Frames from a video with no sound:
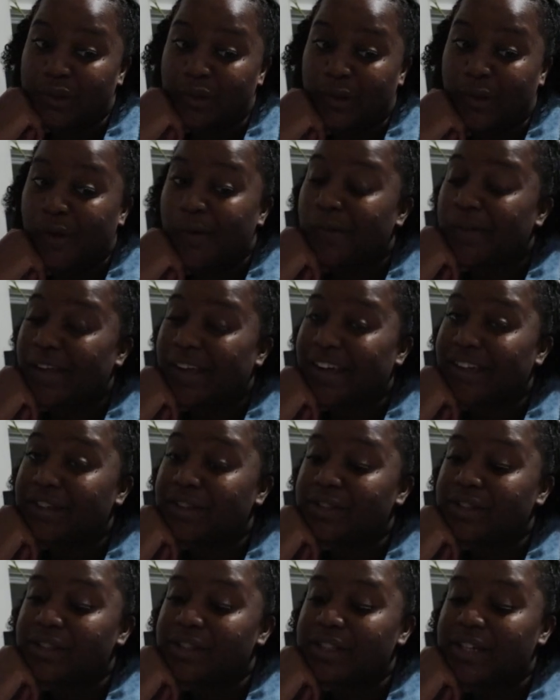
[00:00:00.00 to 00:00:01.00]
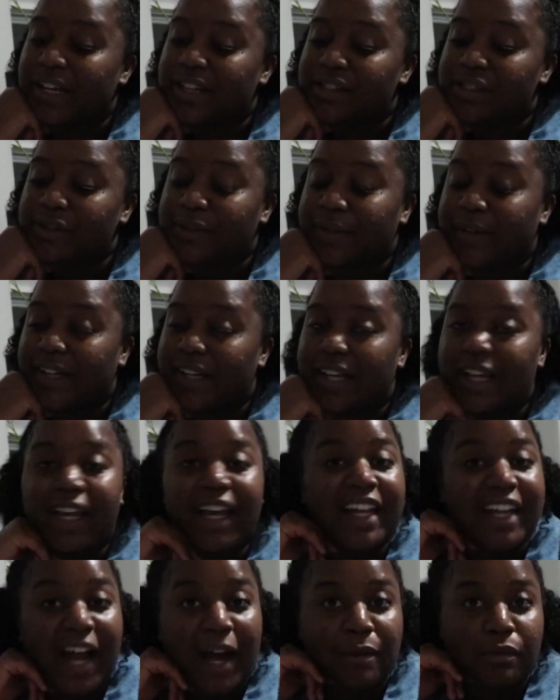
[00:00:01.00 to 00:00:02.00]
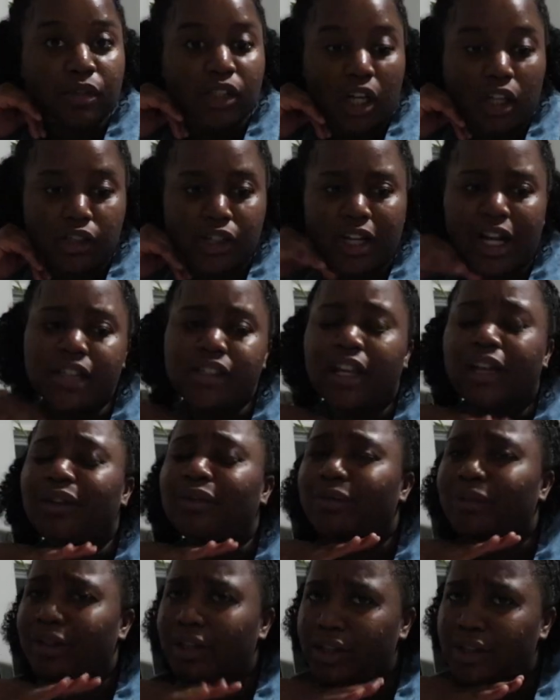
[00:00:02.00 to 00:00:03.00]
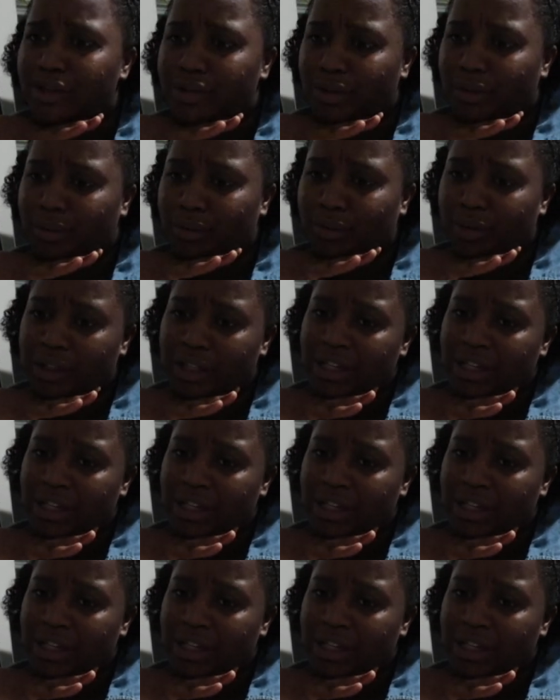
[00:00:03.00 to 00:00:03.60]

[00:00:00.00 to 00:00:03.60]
So hopefully you guys enjoyed it. And I will talk to you guys like really soon.